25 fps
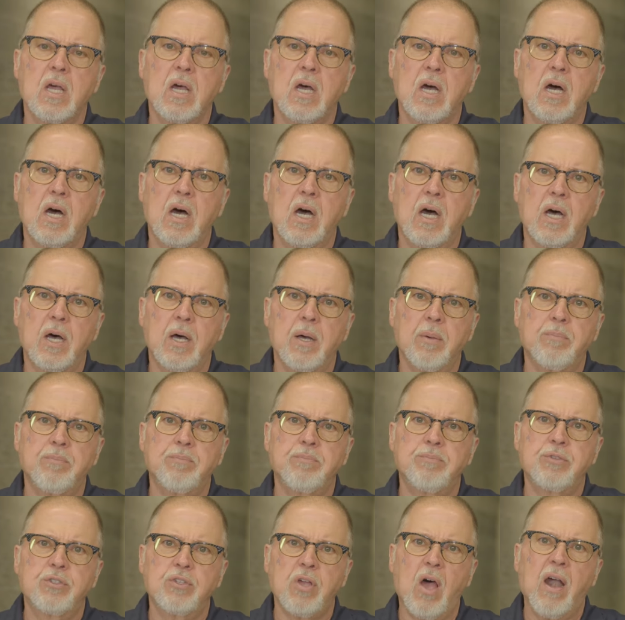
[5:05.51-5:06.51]
a uh,
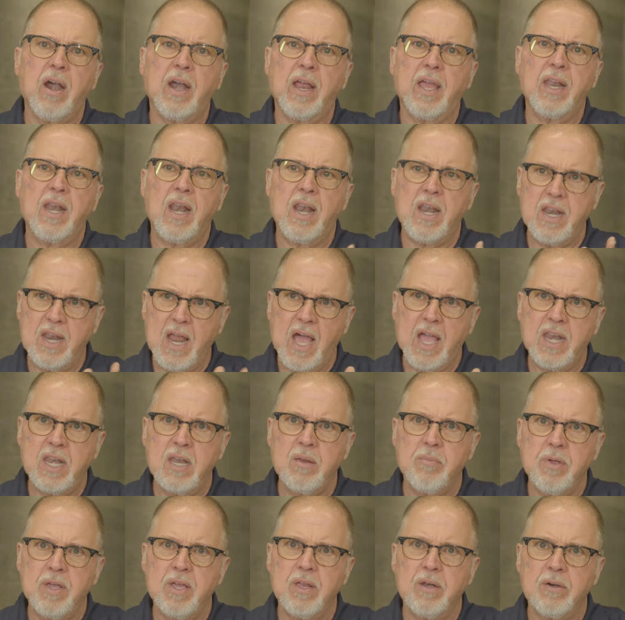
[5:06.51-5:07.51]
target at
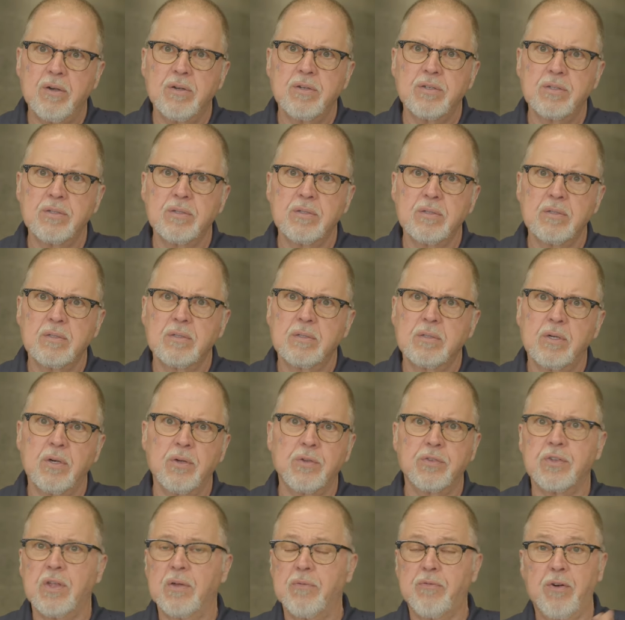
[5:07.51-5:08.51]
90 meters
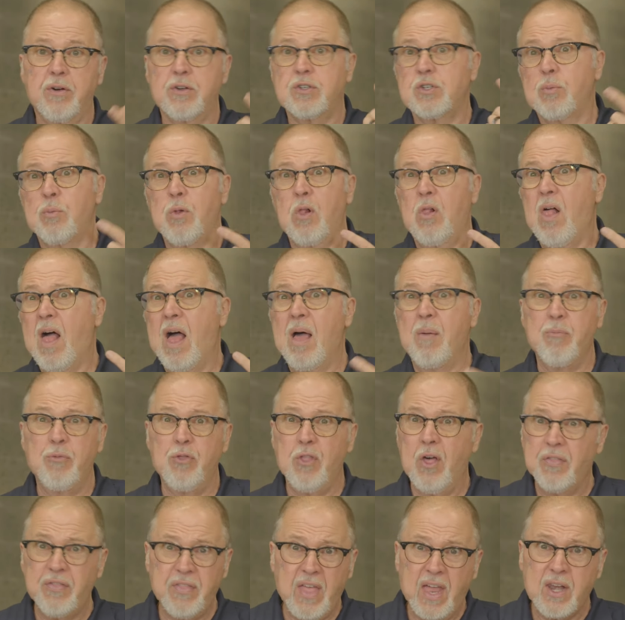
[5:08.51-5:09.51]
because first of all, I'm
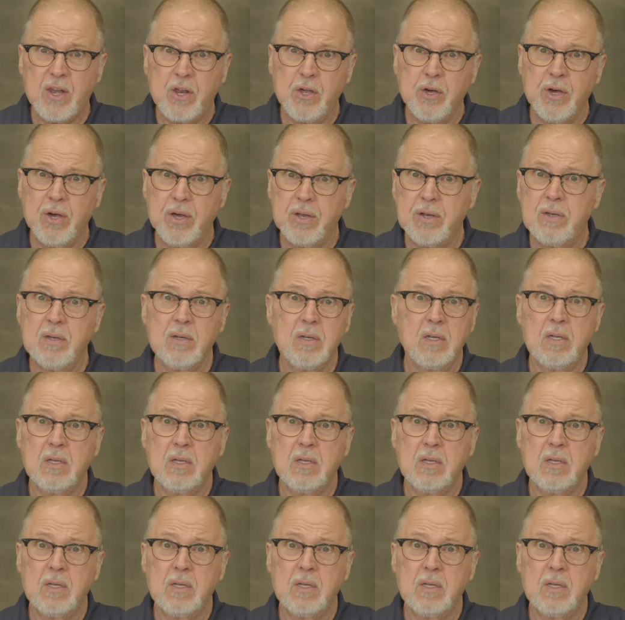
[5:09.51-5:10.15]
not that good.